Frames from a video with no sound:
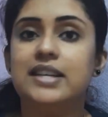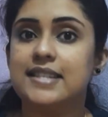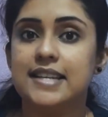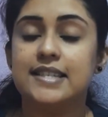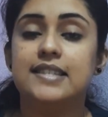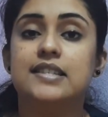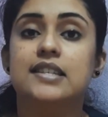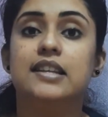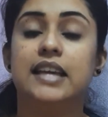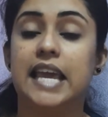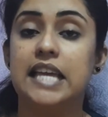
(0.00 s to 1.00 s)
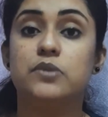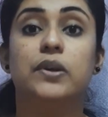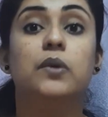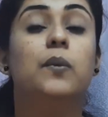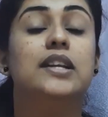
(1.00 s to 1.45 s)
first, let's consider the case
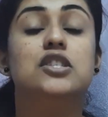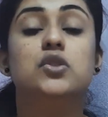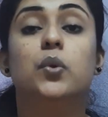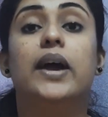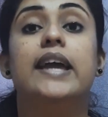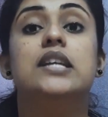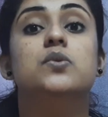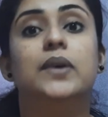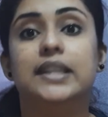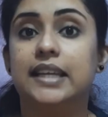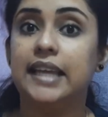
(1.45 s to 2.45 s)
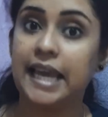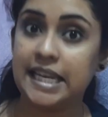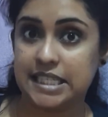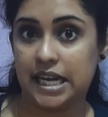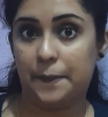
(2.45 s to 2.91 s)
when you want to do it within
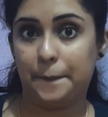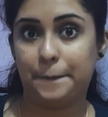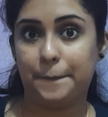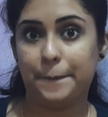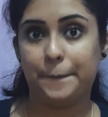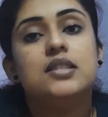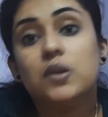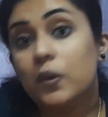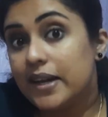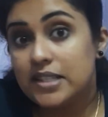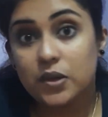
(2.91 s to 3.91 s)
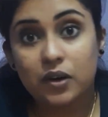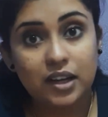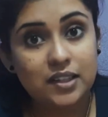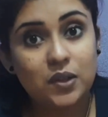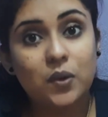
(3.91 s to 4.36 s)
India. So as you
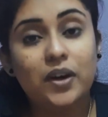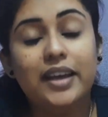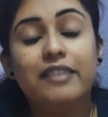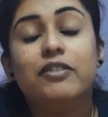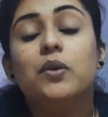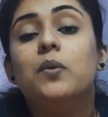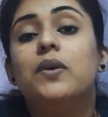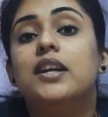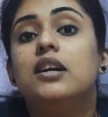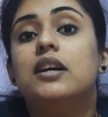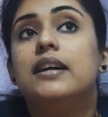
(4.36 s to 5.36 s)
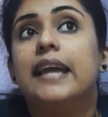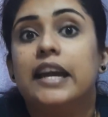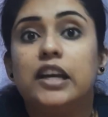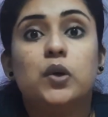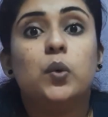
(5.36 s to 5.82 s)
all know, if you want to
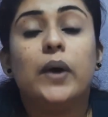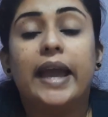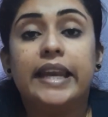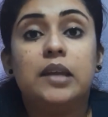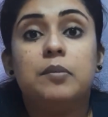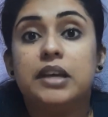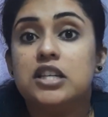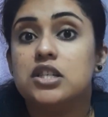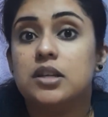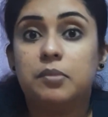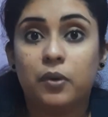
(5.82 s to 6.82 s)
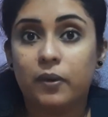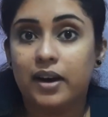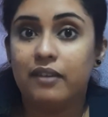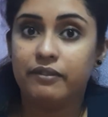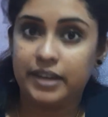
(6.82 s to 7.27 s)
get into any PhD
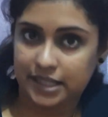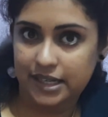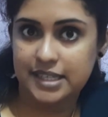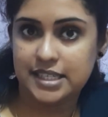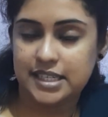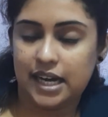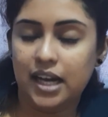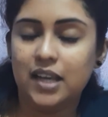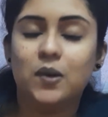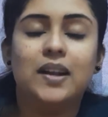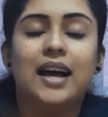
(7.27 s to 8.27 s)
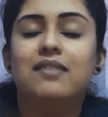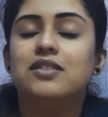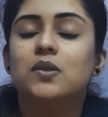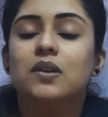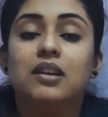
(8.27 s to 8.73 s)
program within India, you'll
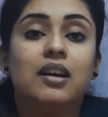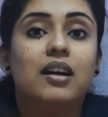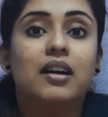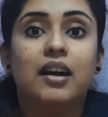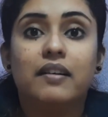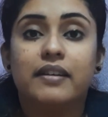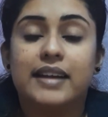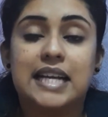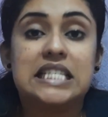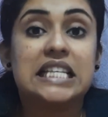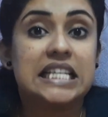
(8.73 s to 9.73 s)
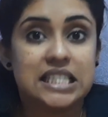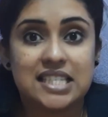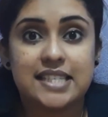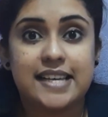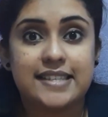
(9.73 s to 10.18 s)
have to clear our national
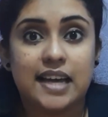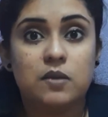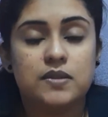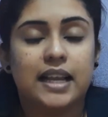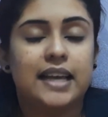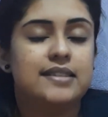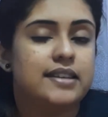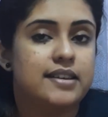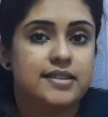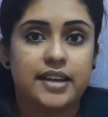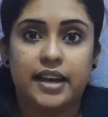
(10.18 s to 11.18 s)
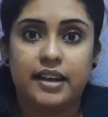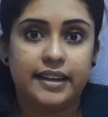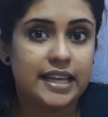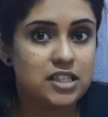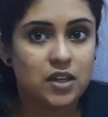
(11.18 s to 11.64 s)
entrance exams like CSIR,
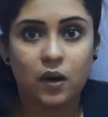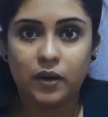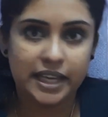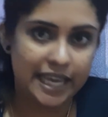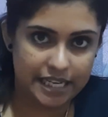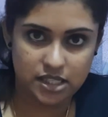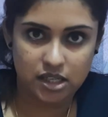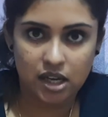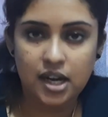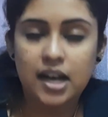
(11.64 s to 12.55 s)
NET or GATE.